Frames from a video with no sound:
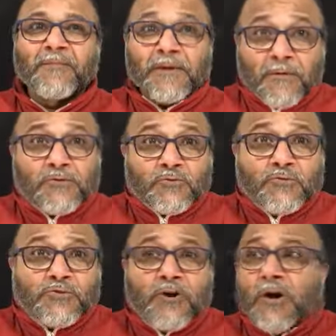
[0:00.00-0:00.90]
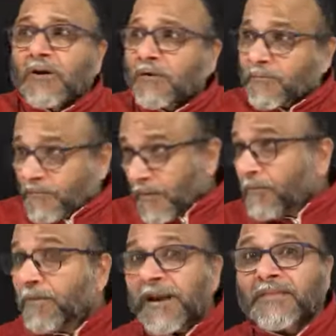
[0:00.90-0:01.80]
but you are so strong.
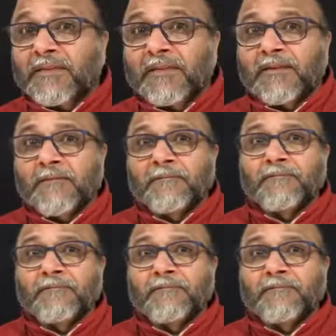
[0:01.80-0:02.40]
Breath.